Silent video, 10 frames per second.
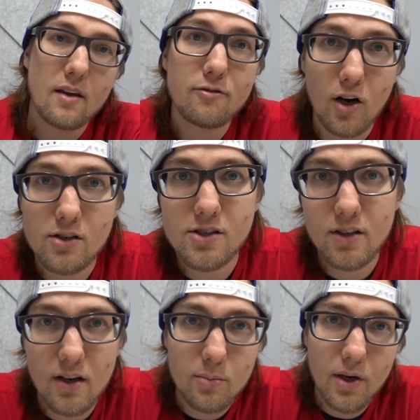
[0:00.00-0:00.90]

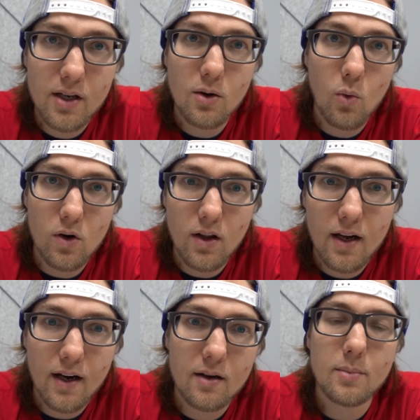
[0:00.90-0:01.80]
Farseer on a bike, a
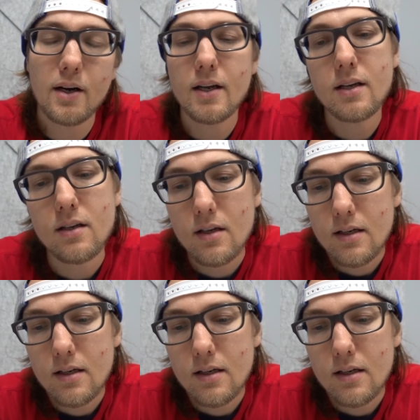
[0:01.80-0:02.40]
Warlock on a bike,